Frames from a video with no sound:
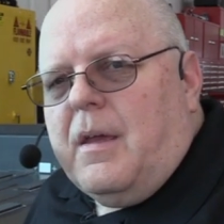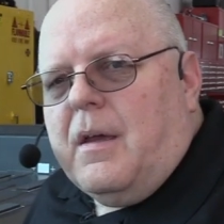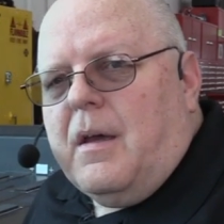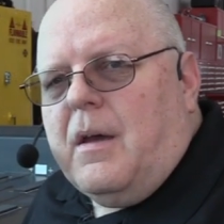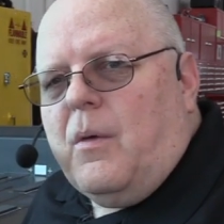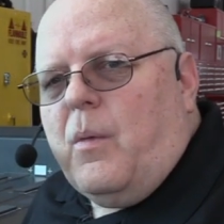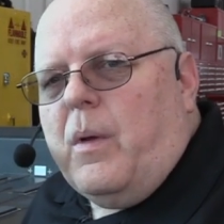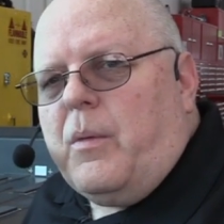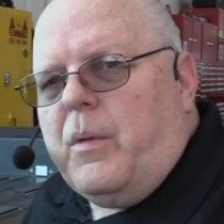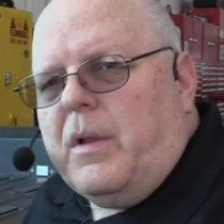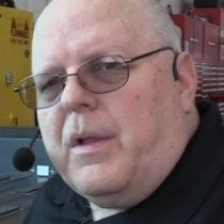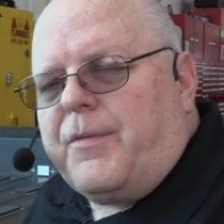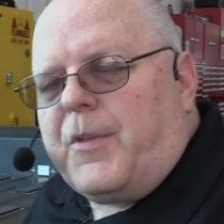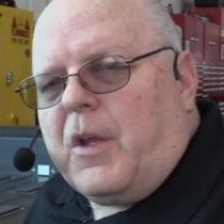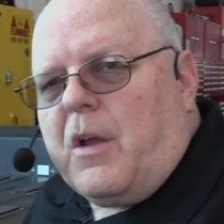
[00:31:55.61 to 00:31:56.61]
When we
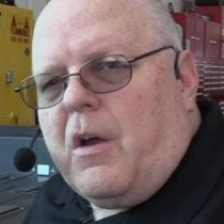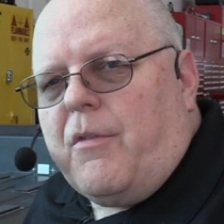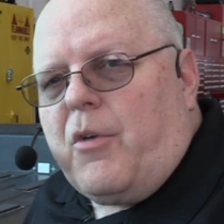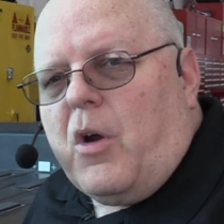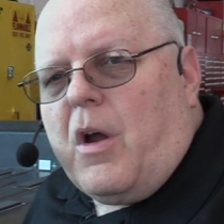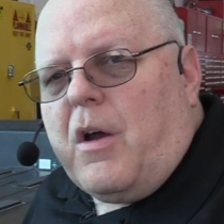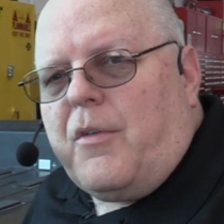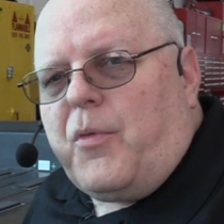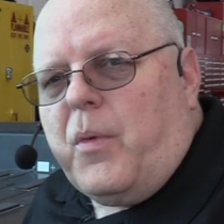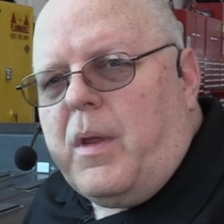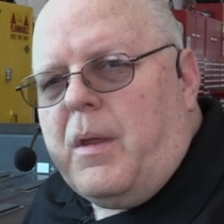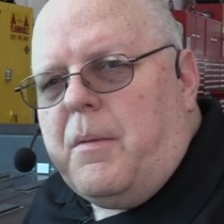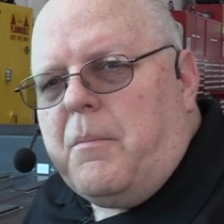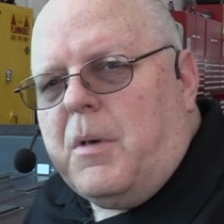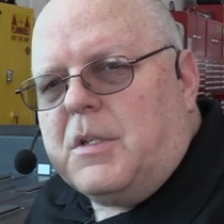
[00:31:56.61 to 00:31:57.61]
lift the cover off,
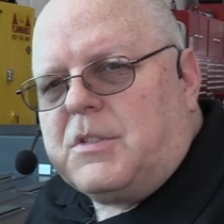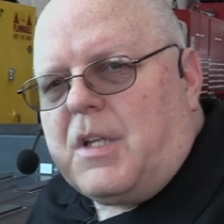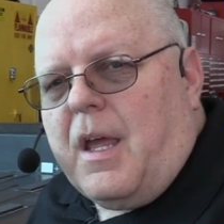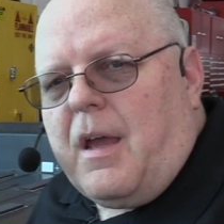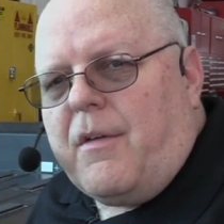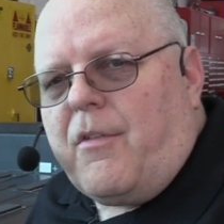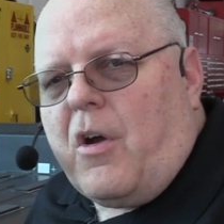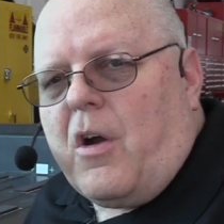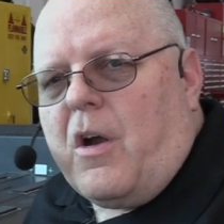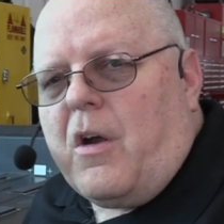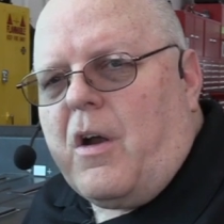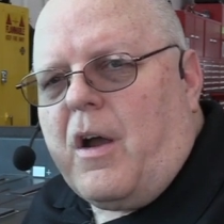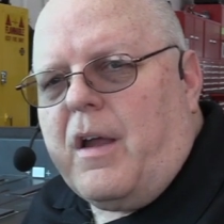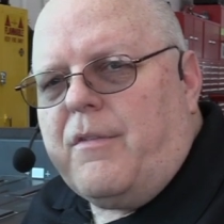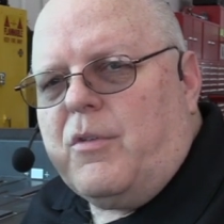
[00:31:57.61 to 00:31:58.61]
we must have
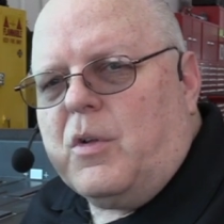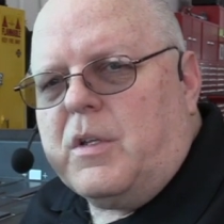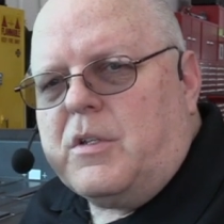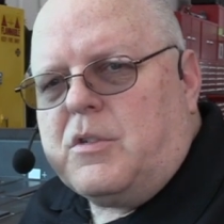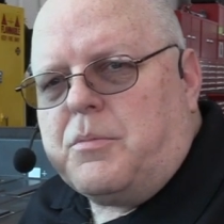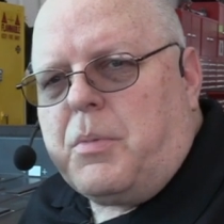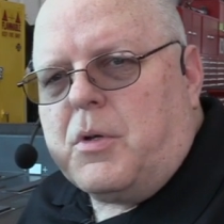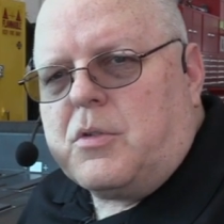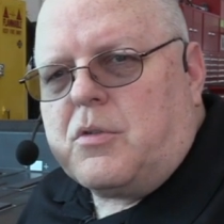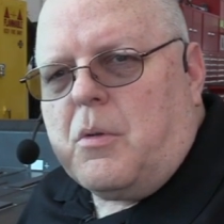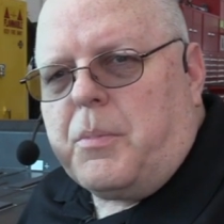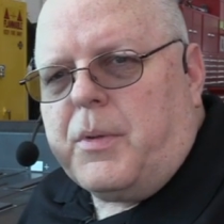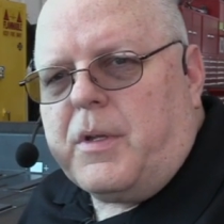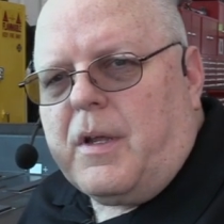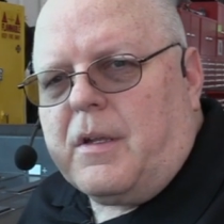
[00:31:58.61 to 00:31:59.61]
our high voltage personal
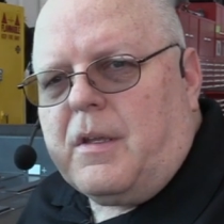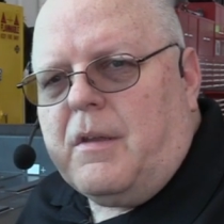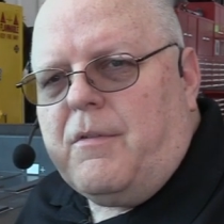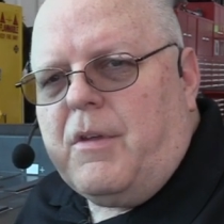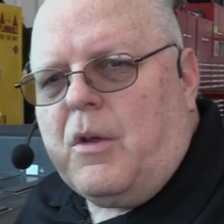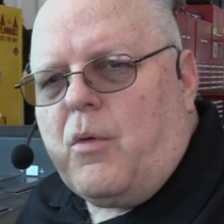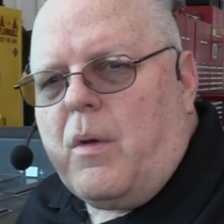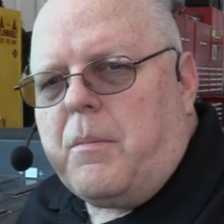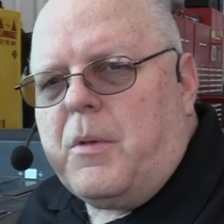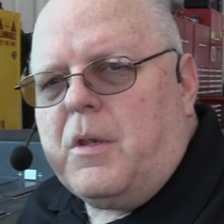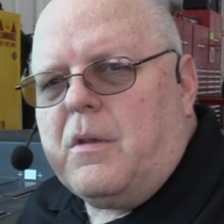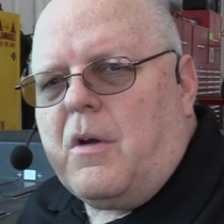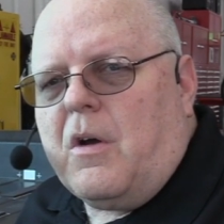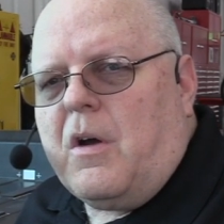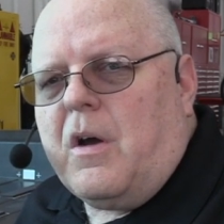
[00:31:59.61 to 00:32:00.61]
protective
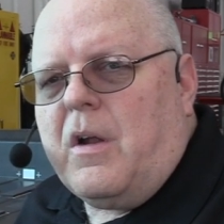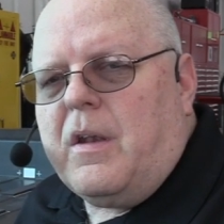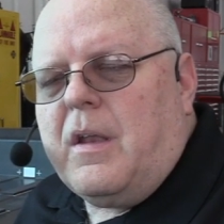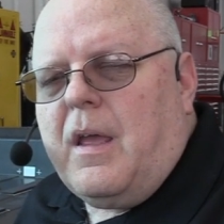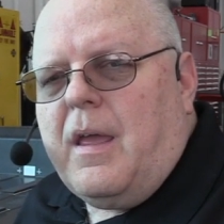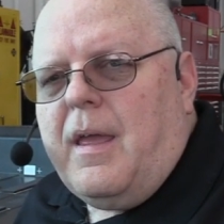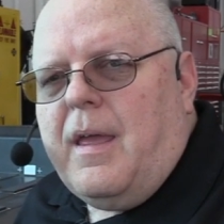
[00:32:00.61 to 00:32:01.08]
equipment on